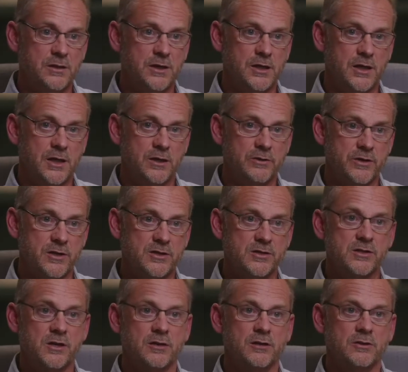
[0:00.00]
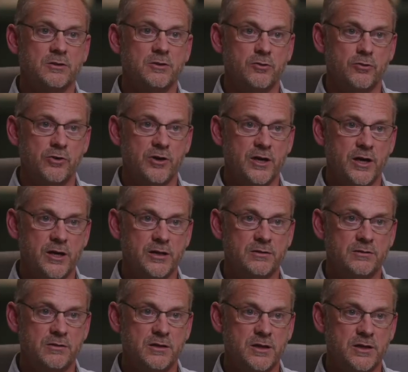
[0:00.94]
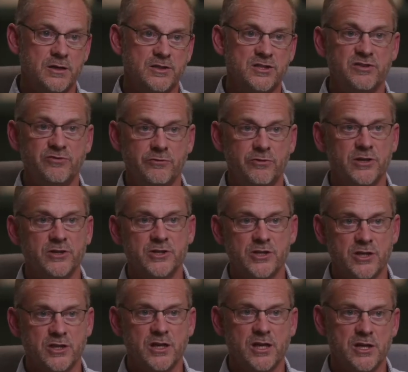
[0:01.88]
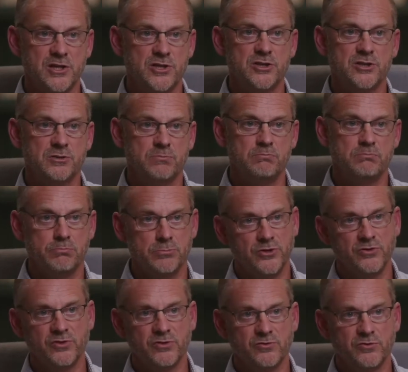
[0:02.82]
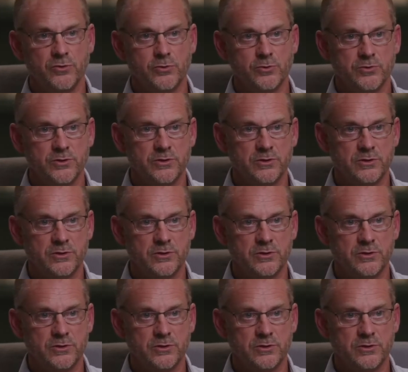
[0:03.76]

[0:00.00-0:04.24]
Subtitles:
that is going to create a differentiating edge moving forward?